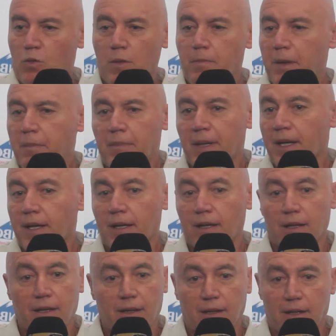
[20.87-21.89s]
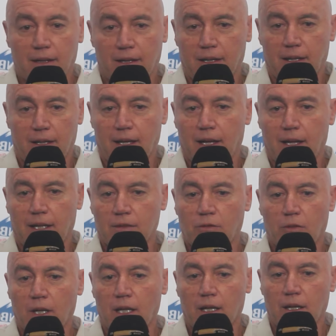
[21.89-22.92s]
We prepare as
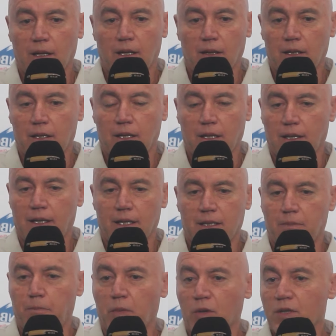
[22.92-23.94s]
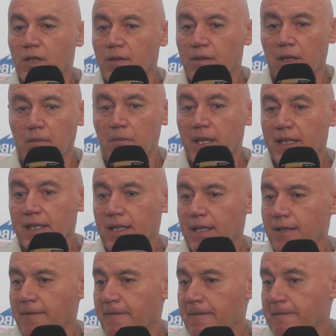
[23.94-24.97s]
well as possible,
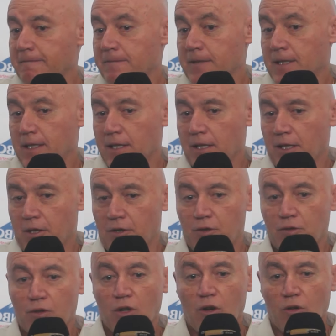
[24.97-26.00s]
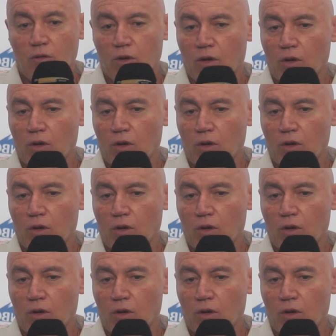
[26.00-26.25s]
better. You know,